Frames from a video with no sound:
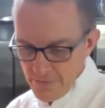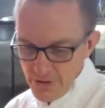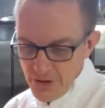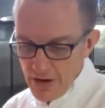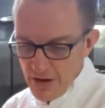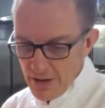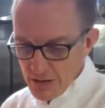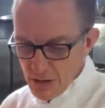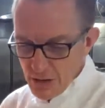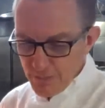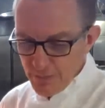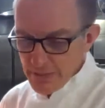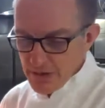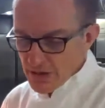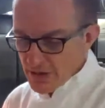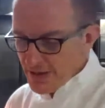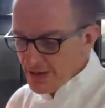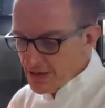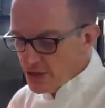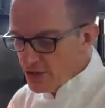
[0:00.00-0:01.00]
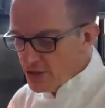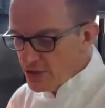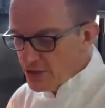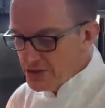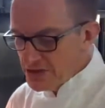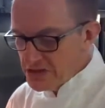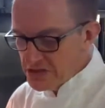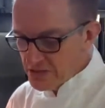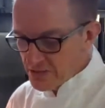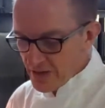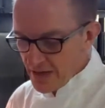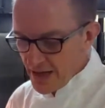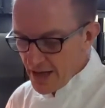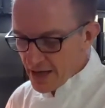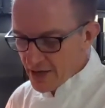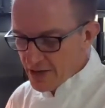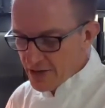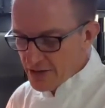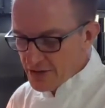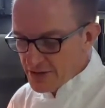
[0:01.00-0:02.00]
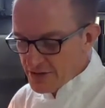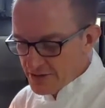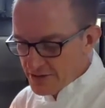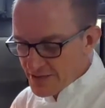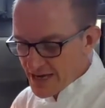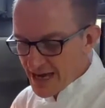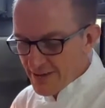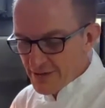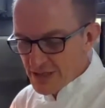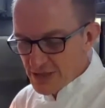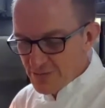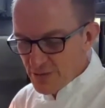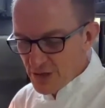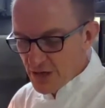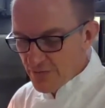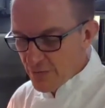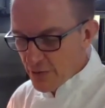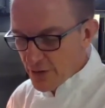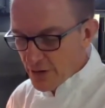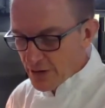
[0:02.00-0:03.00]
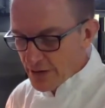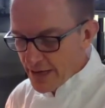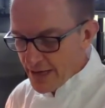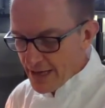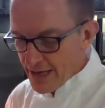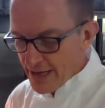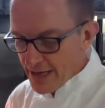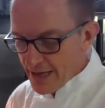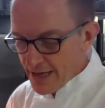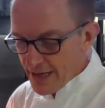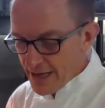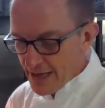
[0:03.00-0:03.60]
You know, you're probably looking at a good tablespoon of oil there.